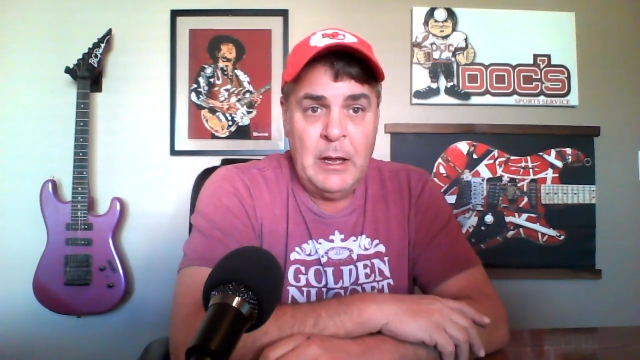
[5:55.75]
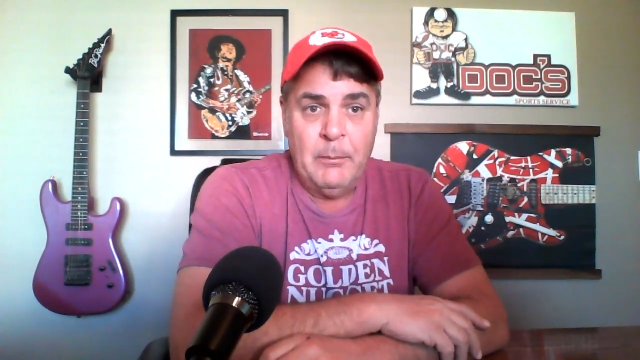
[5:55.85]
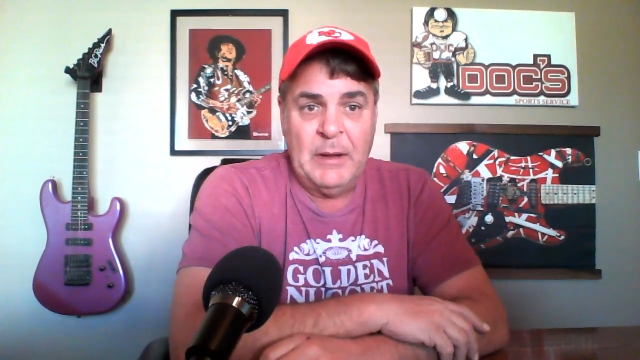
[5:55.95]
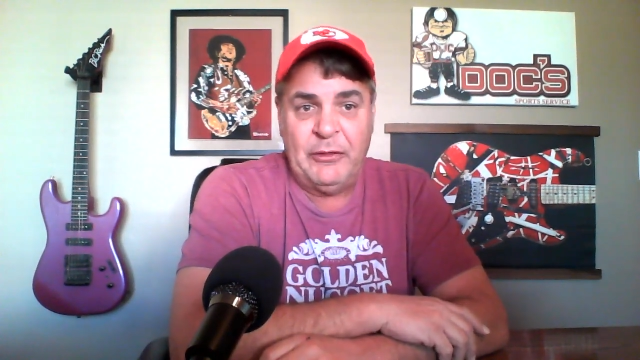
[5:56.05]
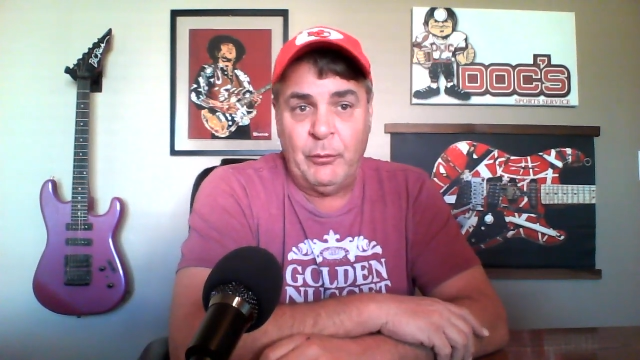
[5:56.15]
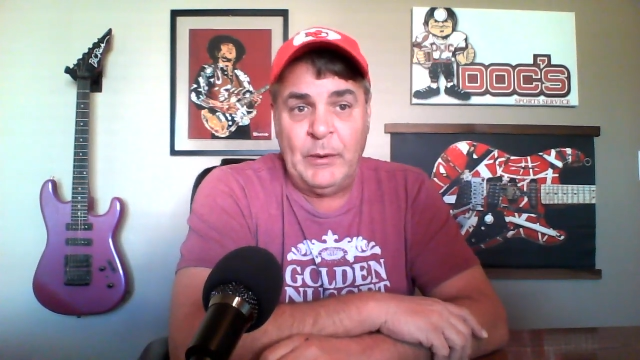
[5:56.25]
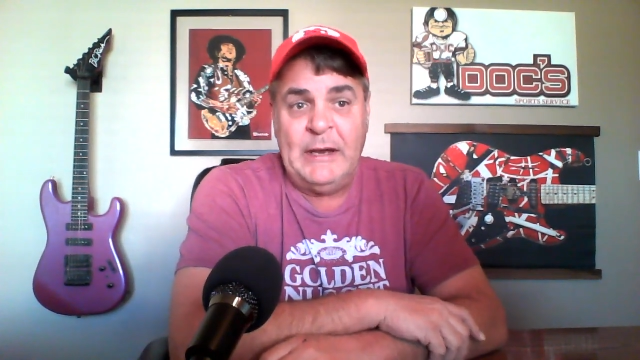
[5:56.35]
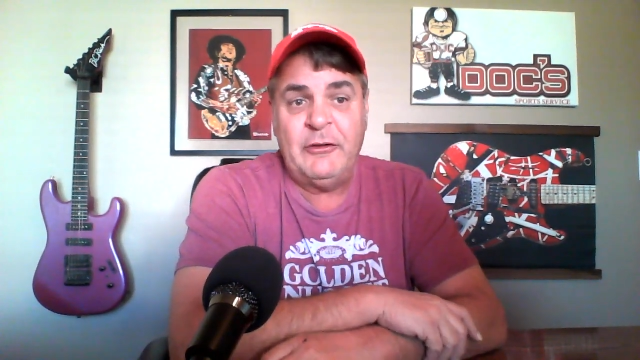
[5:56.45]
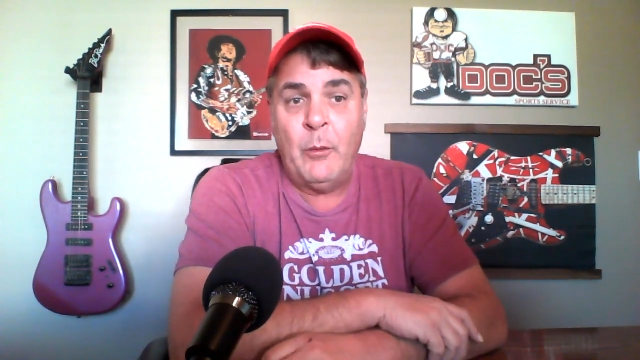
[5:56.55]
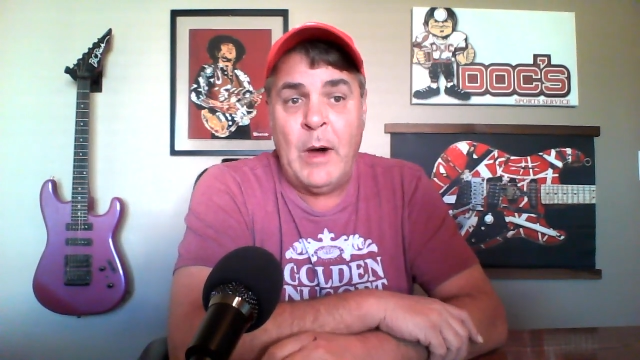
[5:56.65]
But the
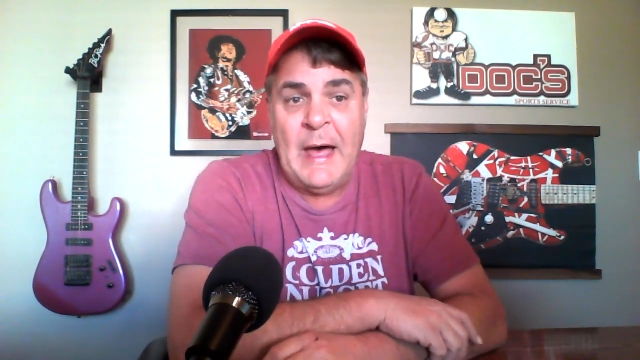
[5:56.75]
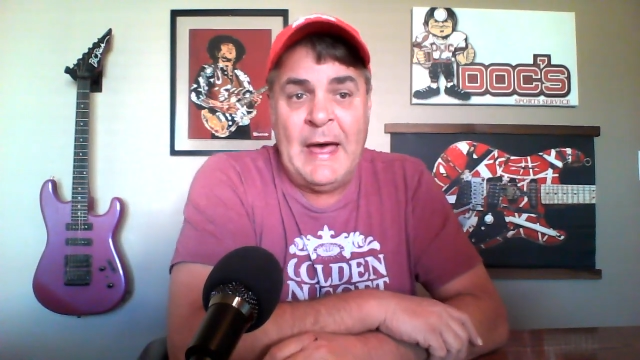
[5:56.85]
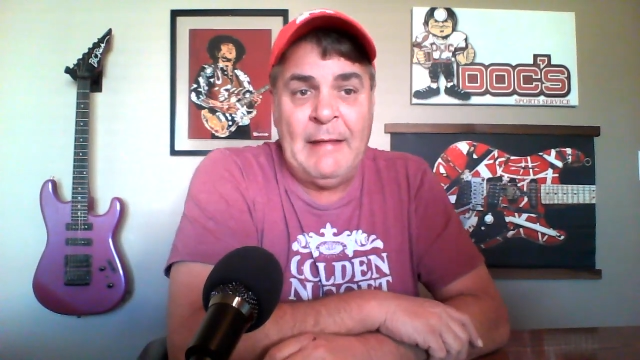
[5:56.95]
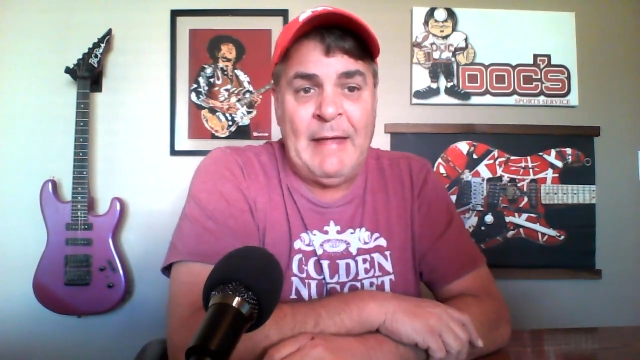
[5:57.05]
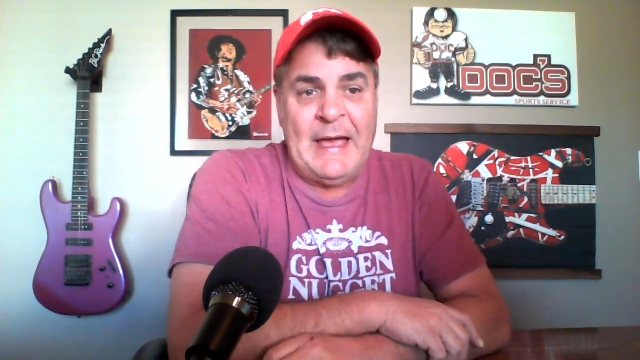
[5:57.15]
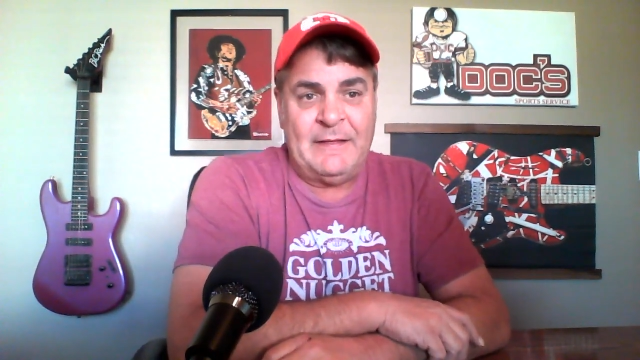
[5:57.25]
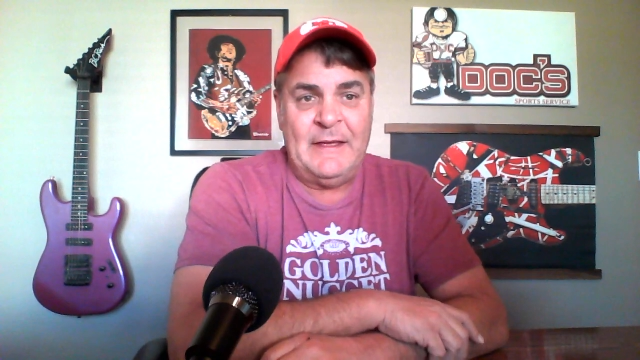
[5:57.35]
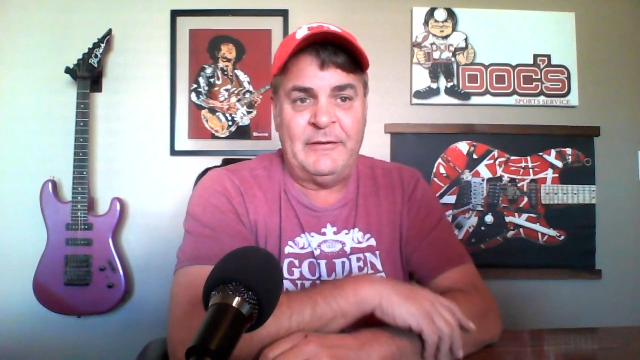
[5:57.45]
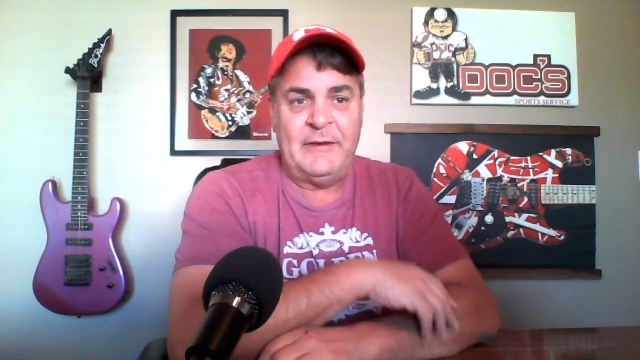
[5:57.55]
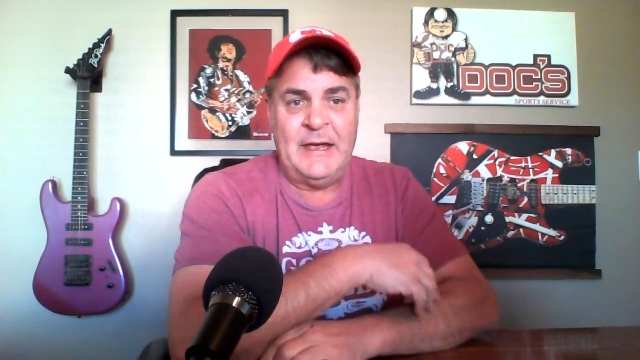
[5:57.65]
reason why I like
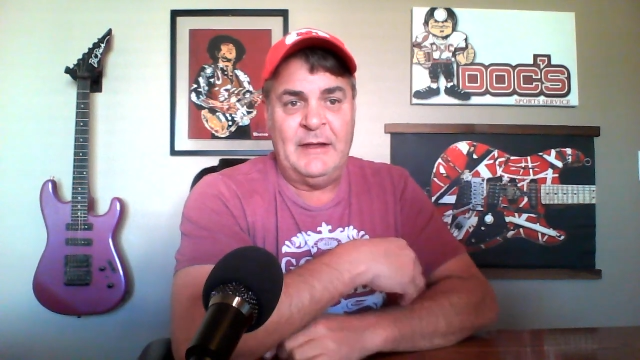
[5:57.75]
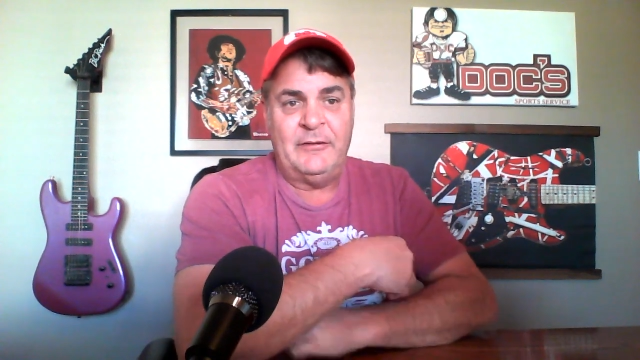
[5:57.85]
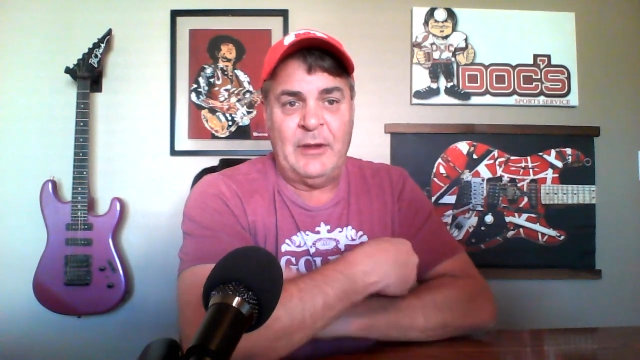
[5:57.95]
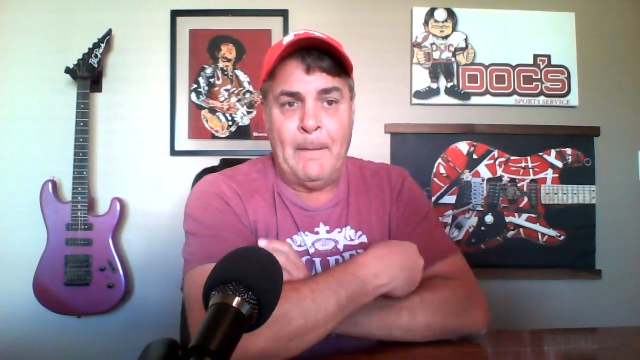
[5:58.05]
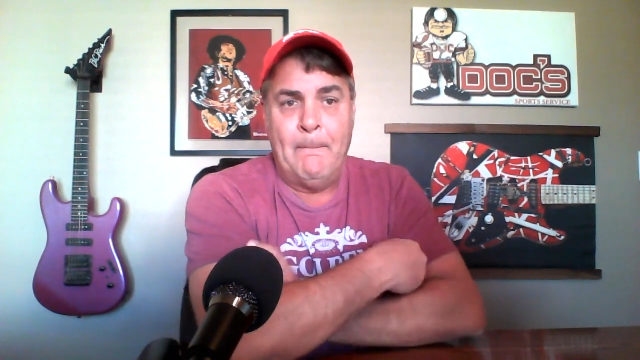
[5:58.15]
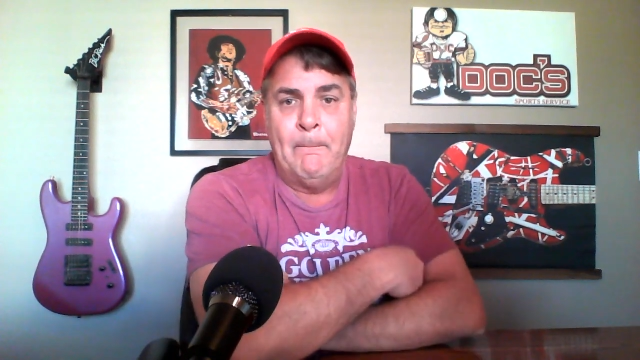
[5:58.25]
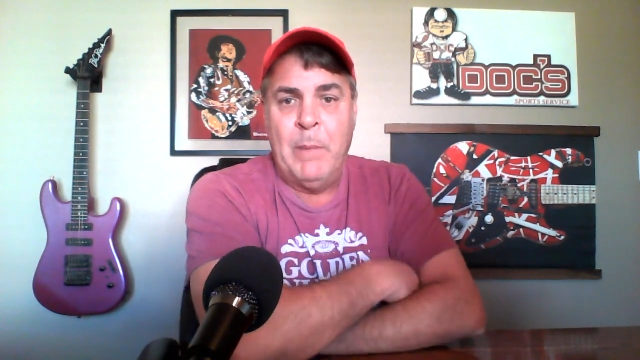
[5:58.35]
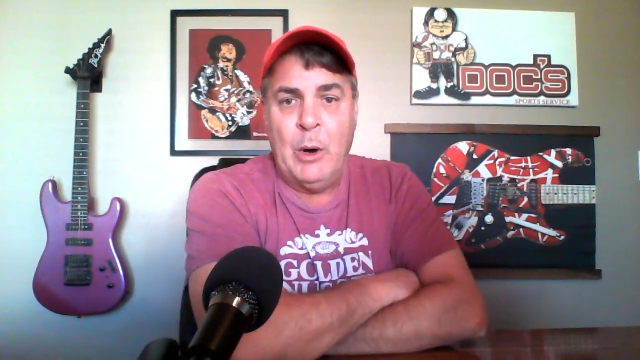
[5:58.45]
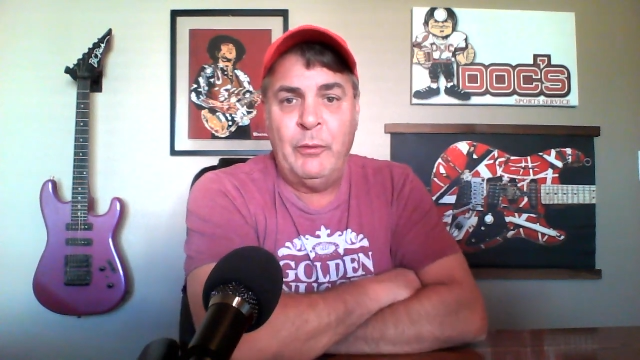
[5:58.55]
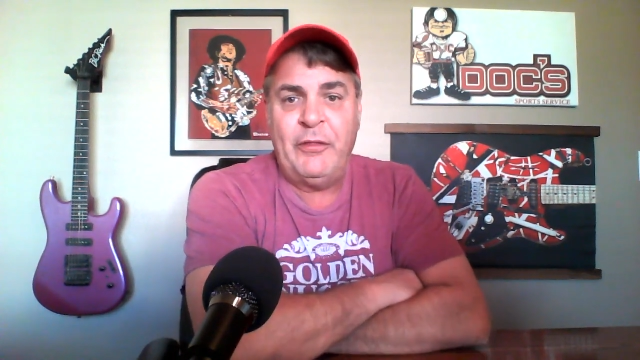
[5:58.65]
this is
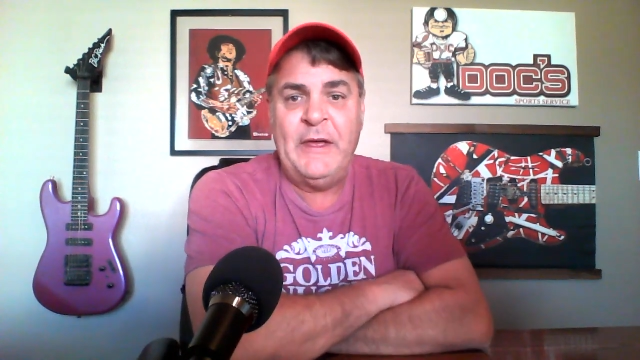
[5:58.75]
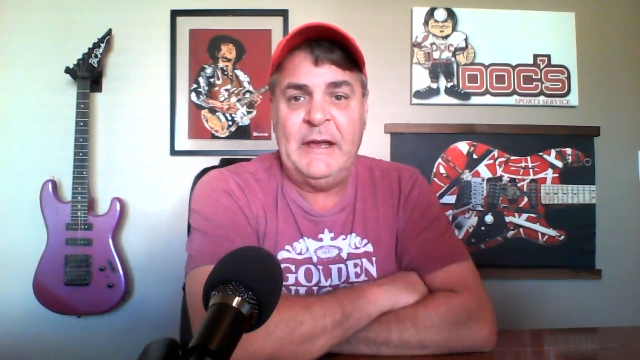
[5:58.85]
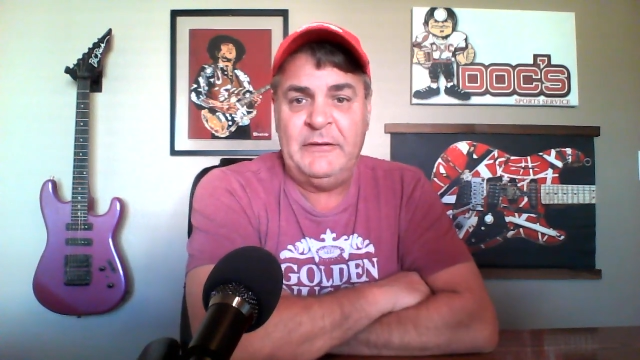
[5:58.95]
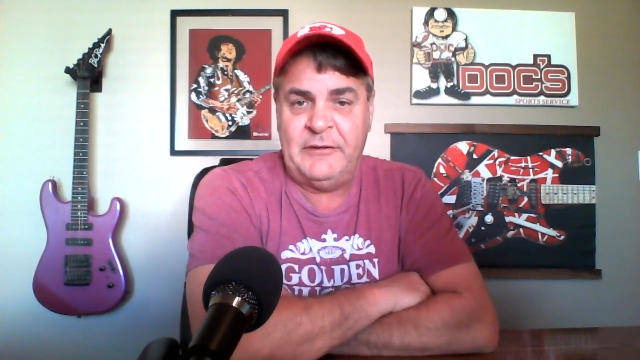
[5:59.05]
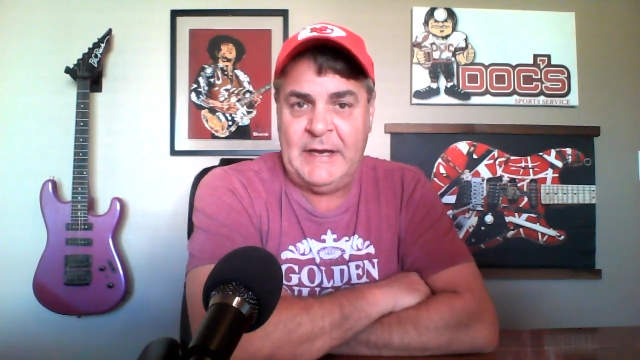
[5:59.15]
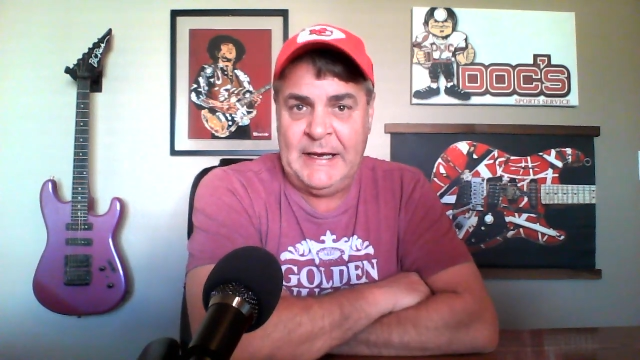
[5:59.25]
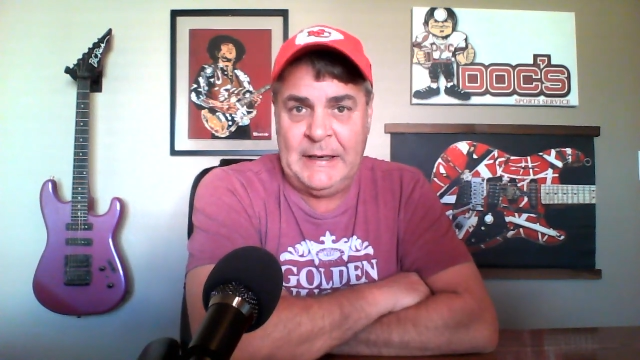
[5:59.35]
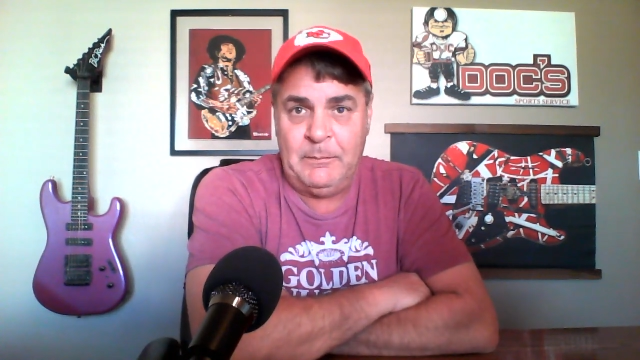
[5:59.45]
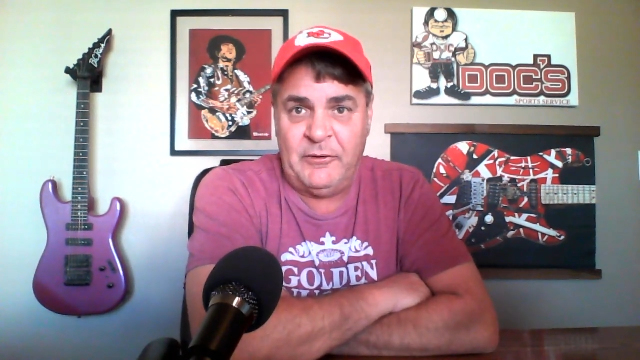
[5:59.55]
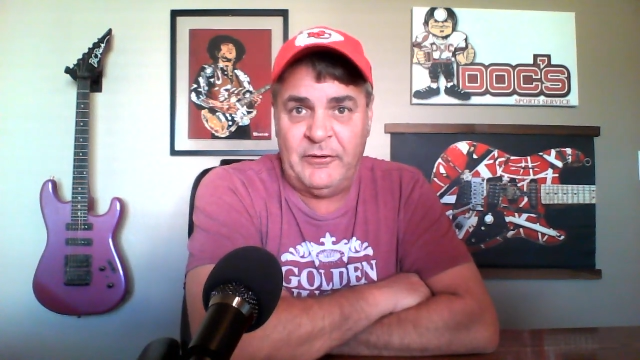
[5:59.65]
both these
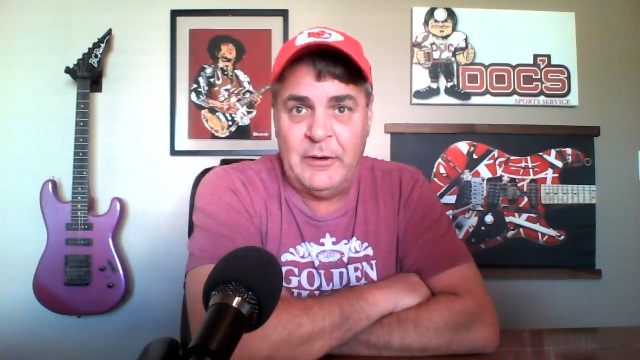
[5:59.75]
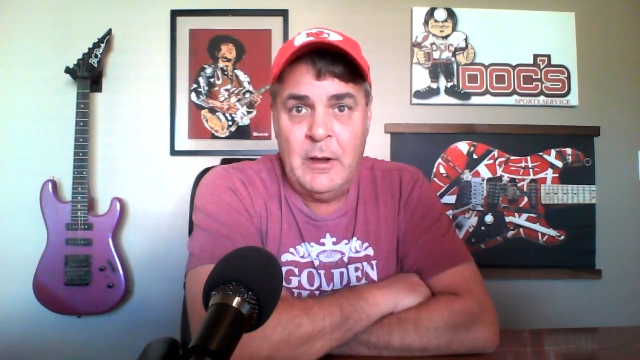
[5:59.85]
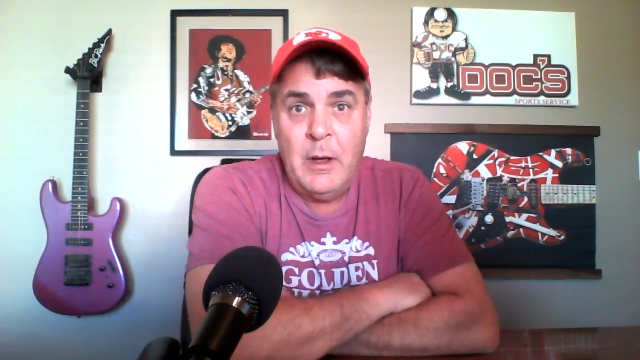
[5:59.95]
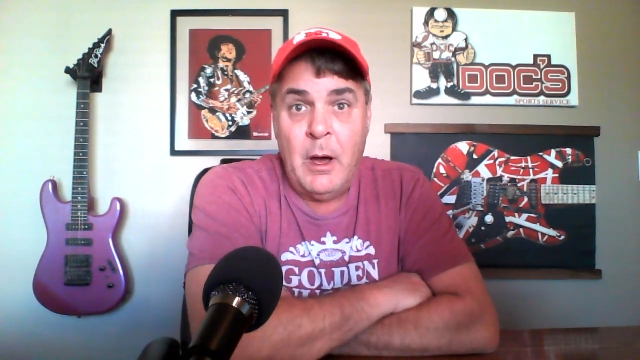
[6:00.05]
teams